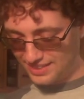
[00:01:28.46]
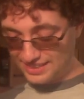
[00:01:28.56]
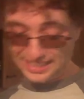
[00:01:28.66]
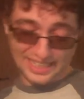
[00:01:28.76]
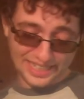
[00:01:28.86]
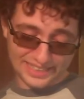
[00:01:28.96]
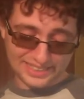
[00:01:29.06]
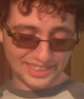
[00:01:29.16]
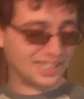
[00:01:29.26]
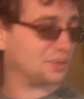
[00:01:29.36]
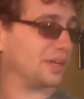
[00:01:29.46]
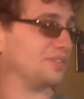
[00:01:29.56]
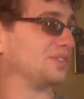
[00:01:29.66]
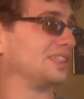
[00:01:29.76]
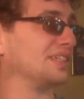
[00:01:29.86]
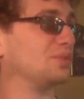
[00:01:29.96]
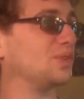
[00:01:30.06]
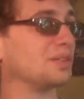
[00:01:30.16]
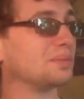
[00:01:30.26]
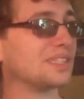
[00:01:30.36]
Then I guess I gotta wait for it to get
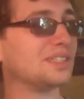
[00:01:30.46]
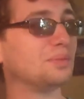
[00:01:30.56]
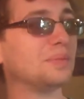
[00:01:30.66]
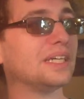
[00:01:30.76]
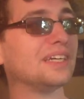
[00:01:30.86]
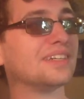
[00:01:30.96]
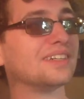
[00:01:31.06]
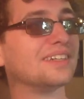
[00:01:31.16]
warm a little bit, or...